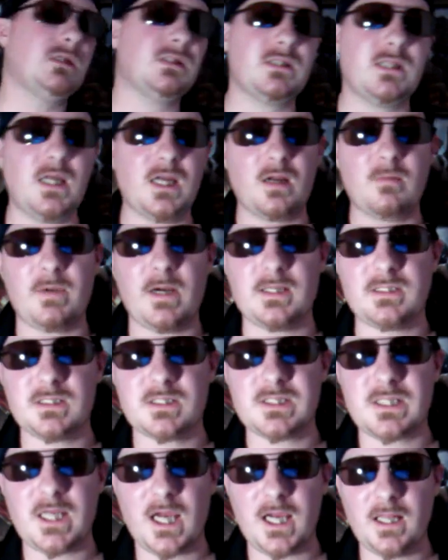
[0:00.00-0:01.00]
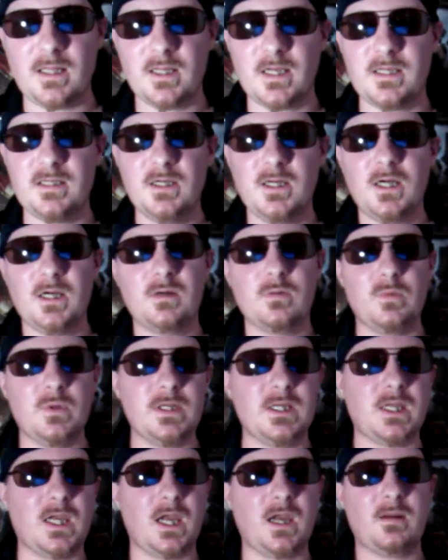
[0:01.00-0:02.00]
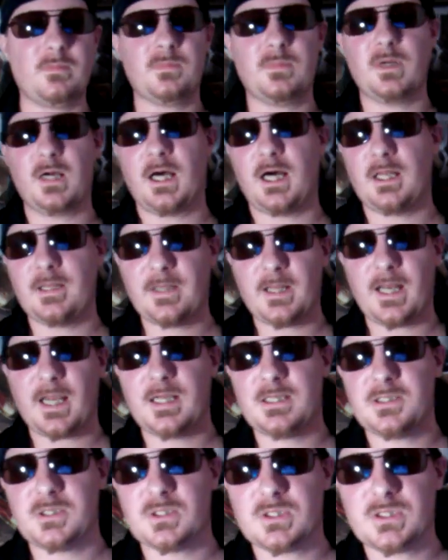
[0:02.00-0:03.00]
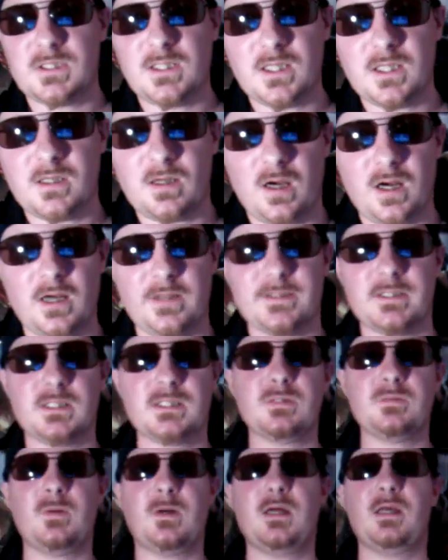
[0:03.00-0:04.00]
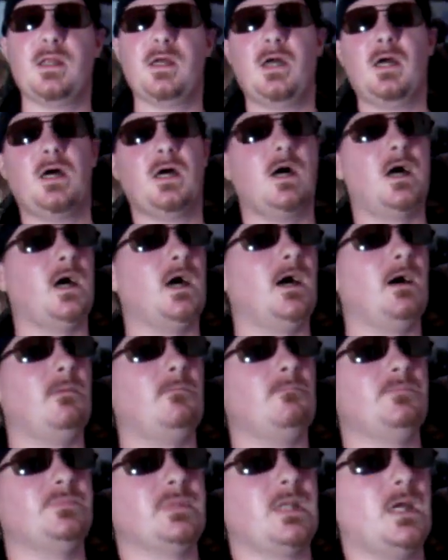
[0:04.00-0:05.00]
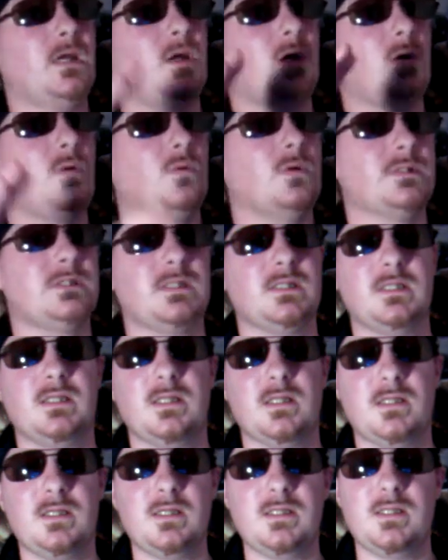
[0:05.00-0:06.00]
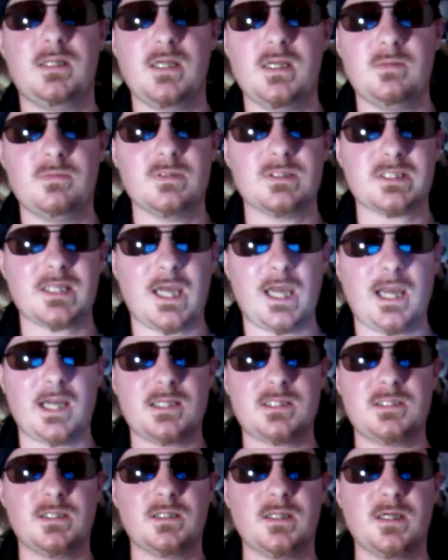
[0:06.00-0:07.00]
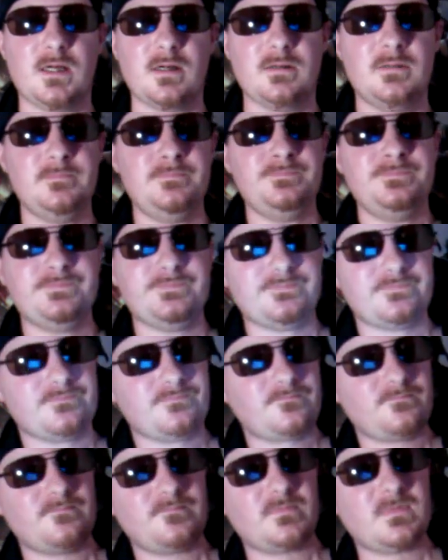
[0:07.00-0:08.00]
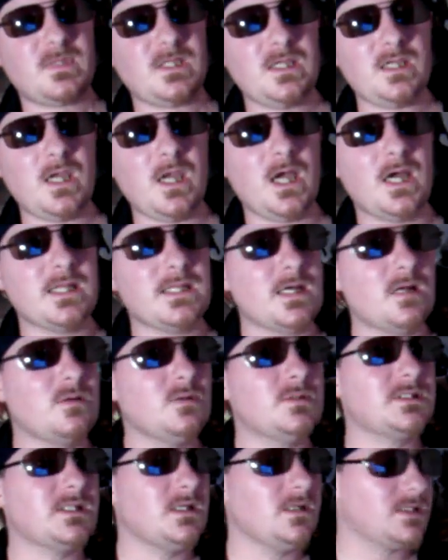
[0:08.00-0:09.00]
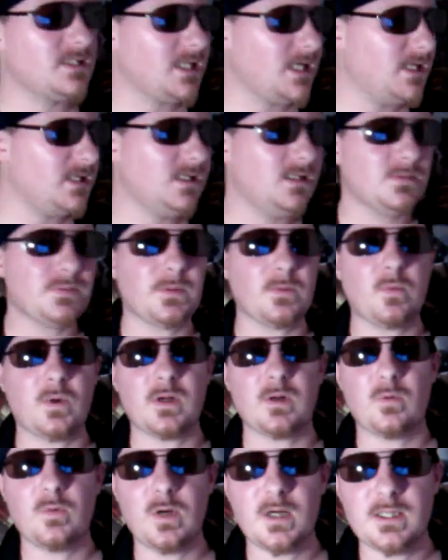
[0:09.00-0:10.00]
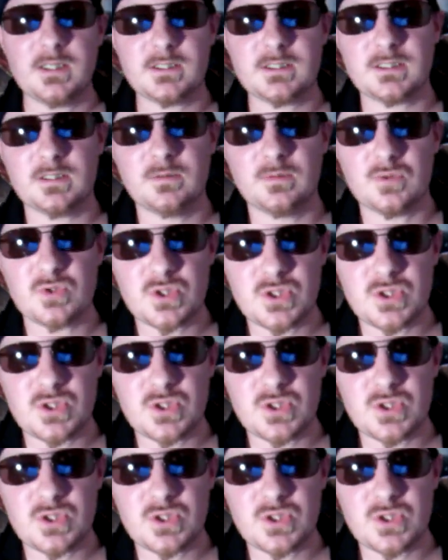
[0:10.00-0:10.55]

you think about this highlight recap that I just did on this fight. You know, with the Divas action there. I thought it was entertaining for what it was. It was